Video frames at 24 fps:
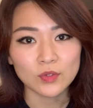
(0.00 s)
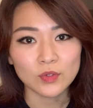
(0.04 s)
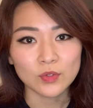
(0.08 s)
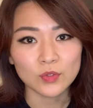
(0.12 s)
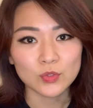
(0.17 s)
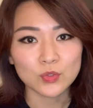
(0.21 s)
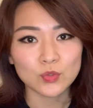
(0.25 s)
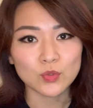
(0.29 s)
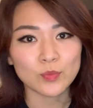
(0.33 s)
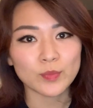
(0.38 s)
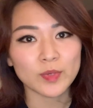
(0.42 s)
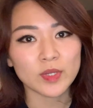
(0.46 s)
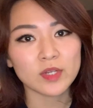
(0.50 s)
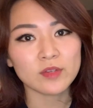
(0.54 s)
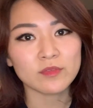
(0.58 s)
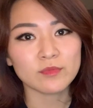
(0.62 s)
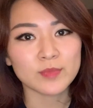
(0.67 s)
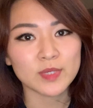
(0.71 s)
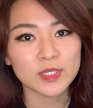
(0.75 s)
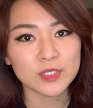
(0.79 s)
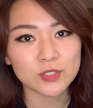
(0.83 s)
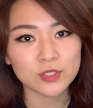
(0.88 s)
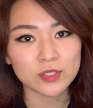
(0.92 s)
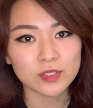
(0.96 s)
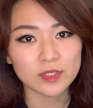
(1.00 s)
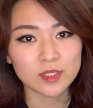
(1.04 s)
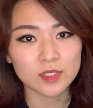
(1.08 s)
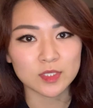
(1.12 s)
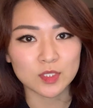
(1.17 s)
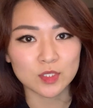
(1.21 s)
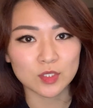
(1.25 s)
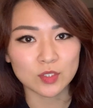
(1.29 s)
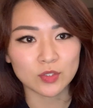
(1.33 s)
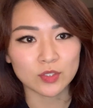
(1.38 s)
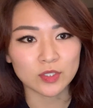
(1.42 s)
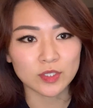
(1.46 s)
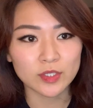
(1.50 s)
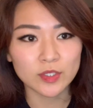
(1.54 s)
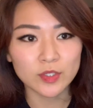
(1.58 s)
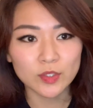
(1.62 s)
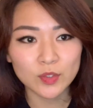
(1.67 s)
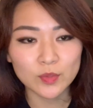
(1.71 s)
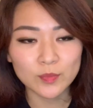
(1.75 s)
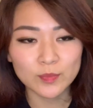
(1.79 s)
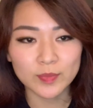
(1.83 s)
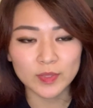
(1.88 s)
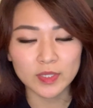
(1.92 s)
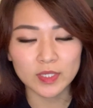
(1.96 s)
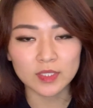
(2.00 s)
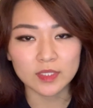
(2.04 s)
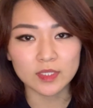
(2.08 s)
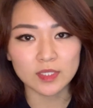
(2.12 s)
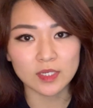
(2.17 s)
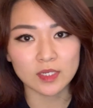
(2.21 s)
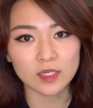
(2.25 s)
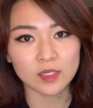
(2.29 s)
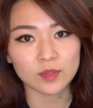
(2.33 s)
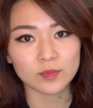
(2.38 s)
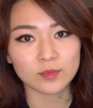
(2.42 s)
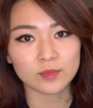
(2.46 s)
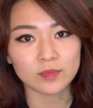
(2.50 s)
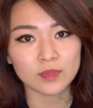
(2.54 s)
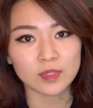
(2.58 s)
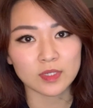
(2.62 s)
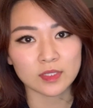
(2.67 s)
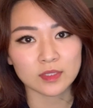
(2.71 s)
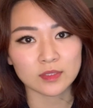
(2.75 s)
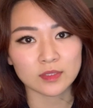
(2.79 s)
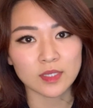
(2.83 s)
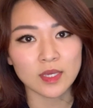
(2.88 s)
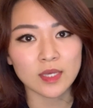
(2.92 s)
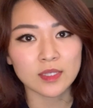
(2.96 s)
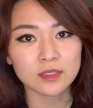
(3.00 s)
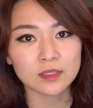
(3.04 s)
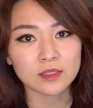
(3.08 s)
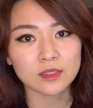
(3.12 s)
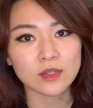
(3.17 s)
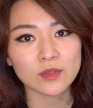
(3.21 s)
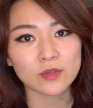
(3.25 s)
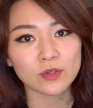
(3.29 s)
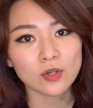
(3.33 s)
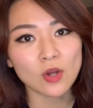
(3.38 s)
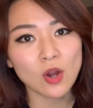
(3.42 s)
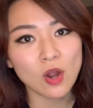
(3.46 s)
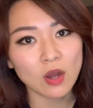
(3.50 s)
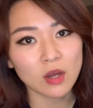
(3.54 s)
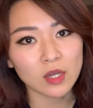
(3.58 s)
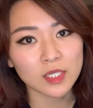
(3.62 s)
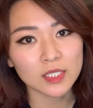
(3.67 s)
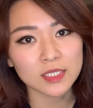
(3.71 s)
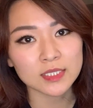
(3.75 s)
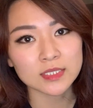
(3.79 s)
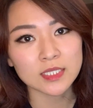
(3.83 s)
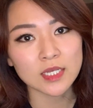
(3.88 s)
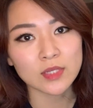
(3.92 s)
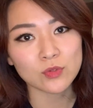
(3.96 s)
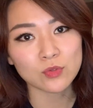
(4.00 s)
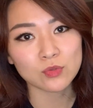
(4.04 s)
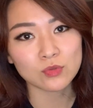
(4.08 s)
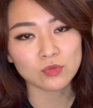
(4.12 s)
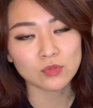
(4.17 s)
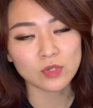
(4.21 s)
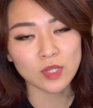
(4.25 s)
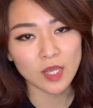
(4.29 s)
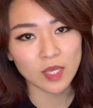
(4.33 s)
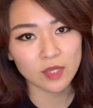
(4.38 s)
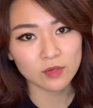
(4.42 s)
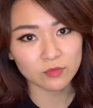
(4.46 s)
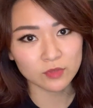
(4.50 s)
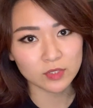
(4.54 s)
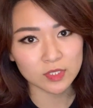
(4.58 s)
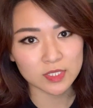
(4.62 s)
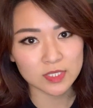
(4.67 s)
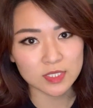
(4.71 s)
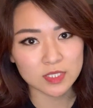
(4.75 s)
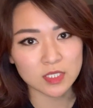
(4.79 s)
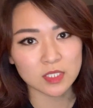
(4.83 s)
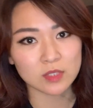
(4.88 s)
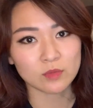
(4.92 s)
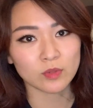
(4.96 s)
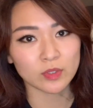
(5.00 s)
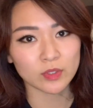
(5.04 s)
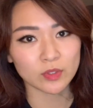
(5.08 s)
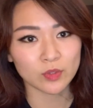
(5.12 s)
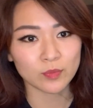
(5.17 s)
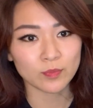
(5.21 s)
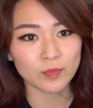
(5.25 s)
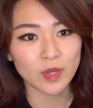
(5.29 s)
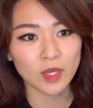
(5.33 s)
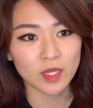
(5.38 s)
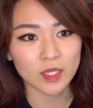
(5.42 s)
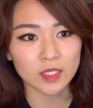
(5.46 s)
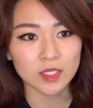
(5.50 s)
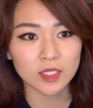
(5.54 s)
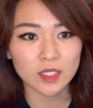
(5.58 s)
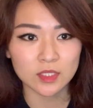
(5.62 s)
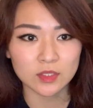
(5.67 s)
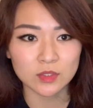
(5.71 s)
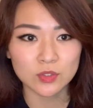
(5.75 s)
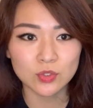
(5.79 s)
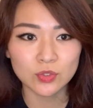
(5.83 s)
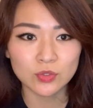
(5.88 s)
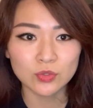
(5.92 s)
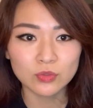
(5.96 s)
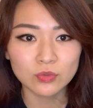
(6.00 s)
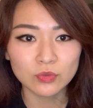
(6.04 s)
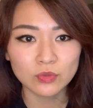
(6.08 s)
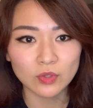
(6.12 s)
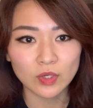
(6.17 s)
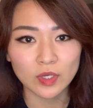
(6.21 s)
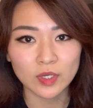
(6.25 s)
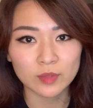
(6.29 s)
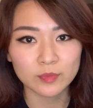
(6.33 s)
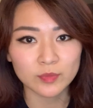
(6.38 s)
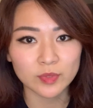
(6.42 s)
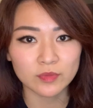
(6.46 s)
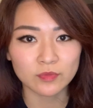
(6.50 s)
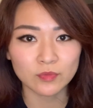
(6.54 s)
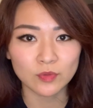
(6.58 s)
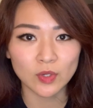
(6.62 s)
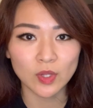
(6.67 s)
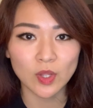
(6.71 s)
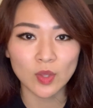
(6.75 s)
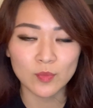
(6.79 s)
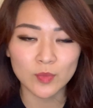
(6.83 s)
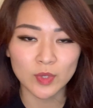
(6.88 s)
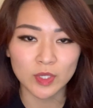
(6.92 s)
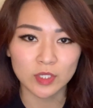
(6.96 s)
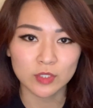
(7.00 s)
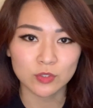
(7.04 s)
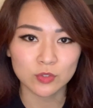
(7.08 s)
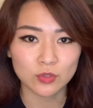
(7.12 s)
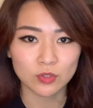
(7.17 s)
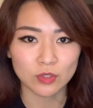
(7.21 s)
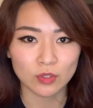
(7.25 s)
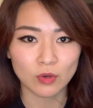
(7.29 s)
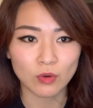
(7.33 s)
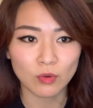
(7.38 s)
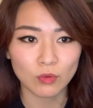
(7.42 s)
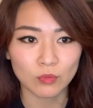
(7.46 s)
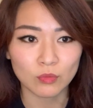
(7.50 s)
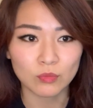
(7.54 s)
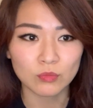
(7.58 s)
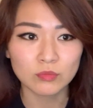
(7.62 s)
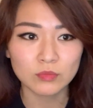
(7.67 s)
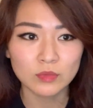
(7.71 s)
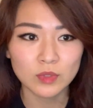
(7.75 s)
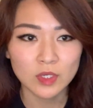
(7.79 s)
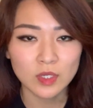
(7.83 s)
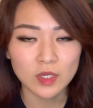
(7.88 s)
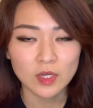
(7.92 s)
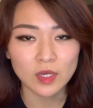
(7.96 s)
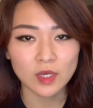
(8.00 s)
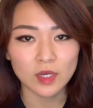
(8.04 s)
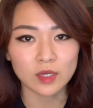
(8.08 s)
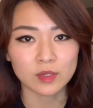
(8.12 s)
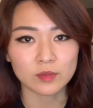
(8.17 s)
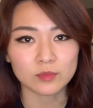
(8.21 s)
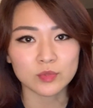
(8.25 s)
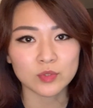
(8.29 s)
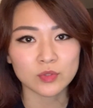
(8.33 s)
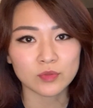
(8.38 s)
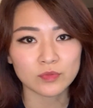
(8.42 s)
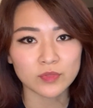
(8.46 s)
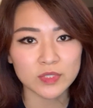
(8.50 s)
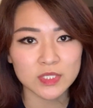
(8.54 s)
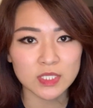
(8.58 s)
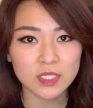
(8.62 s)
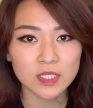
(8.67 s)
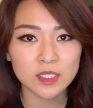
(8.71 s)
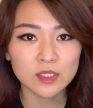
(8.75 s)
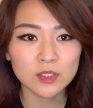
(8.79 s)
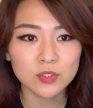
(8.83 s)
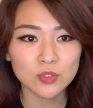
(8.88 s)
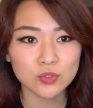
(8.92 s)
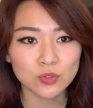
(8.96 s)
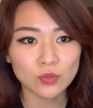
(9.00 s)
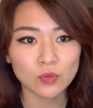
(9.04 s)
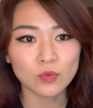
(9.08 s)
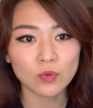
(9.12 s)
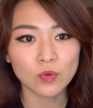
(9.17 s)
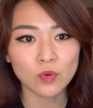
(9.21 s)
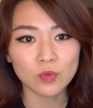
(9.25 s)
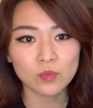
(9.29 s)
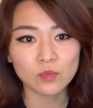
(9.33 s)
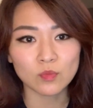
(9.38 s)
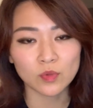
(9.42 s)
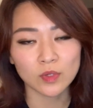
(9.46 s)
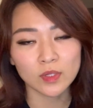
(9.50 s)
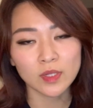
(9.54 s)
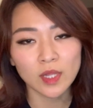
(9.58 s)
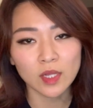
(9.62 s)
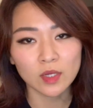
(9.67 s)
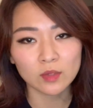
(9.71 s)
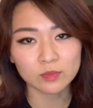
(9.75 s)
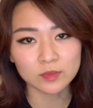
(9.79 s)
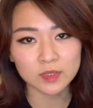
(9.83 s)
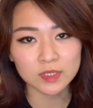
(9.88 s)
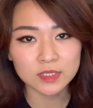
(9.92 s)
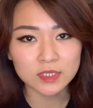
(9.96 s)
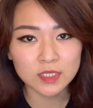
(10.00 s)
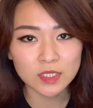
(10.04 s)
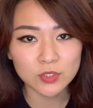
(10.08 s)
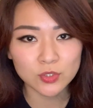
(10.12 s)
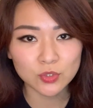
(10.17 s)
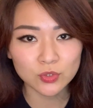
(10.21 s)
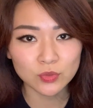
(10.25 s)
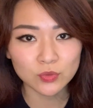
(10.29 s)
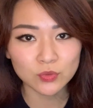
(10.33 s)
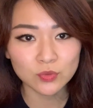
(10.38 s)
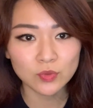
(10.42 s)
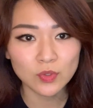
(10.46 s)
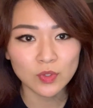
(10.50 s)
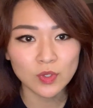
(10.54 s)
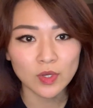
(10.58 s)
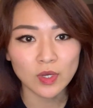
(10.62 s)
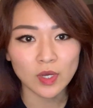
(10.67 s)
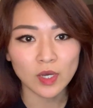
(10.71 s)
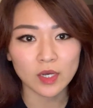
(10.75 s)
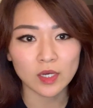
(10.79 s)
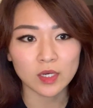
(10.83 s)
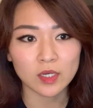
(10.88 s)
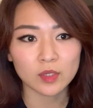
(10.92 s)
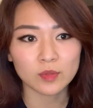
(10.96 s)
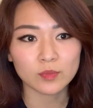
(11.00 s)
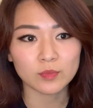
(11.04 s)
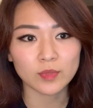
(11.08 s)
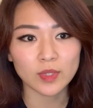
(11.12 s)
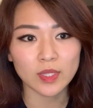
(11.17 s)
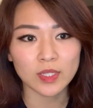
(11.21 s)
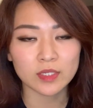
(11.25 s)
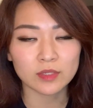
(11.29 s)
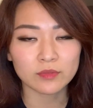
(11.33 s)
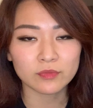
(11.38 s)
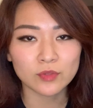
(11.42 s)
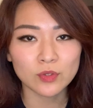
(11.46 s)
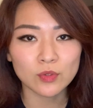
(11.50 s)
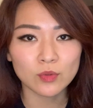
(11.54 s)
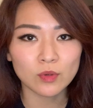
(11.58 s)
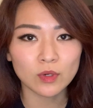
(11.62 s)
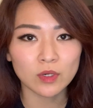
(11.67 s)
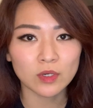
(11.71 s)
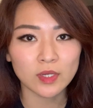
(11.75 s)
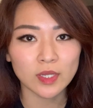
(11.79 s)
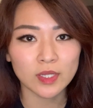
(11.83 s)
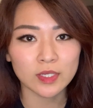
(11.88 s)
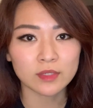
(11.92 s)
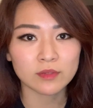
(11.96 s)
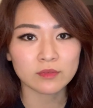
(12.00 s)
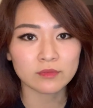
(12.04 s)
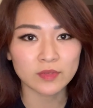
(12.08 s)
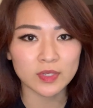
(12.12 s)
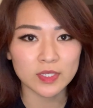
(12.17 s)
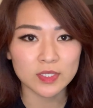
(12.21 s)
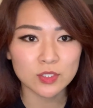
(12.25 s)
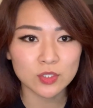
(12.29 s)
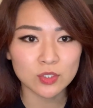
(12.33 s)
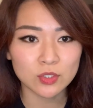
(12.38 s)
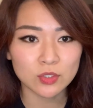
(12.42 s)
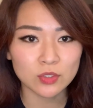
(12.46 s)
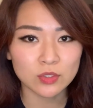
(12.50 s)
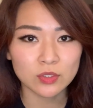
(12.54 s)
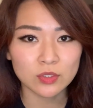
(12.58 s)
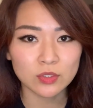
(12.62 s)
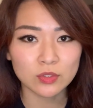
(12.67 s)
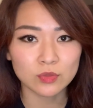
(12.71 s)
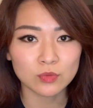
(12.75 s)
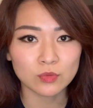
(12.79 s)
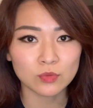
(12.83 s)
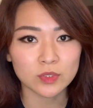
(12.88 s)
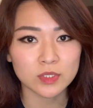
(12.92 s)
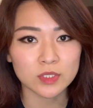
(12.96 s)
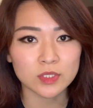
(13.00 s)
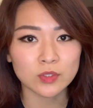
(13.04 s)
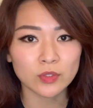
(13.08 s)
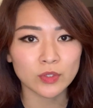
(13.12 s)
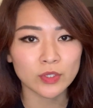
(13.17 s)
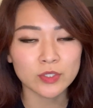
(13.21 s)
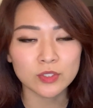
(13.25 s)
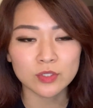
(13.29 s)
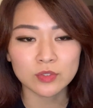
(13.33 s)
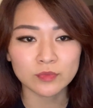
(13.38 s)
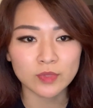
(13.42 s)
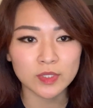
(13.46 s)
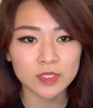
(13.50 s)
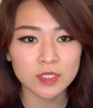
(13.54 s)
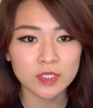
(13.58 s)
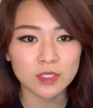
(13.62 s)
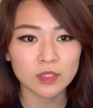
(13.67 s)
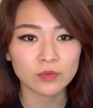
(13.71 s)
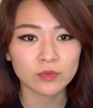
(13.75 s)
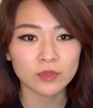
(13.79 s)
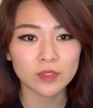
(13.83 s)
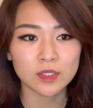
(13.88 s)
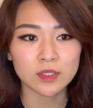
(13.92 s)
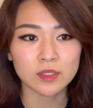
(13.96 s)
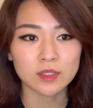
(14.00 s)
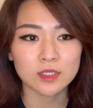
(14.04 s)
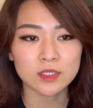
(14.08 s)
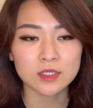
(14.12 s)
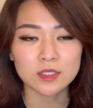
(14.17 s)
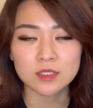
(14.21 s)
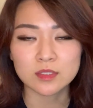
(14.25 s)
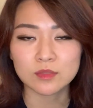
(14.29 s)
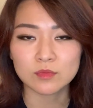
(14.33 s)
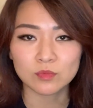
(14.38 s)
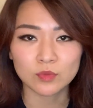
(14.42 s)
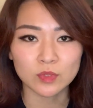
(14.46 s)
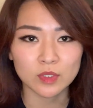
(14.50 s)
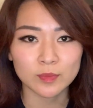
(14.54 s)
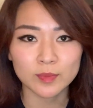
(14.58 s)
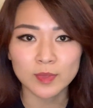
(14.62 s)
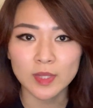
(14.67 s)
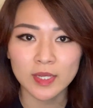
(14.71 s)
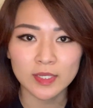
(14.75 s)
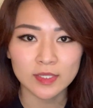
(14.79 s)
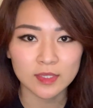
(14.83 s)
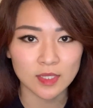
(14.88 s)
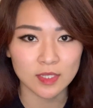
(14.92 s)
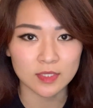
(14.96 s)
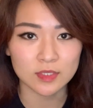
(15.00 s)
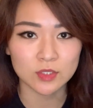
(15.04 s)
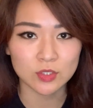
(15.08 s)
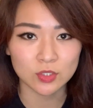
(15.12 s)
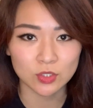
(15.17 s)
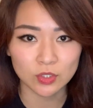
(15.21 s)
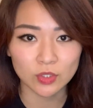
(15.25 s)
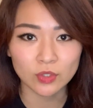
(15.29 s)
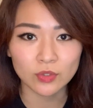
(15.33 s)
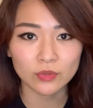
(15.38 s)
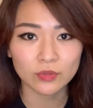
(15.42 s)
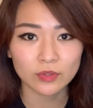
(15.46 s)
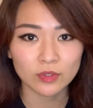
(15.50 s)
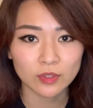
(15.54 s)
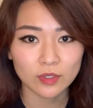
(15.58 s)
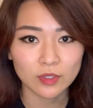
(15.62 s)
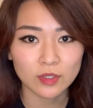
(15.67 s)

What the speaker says: So I might have mentioned this earlier, but again, another con is that you can't really see what you're buying into before committing to the home. So visiting the show home will help this issue. And if you are an investor who is looking to rent it out, then this would apply less to you.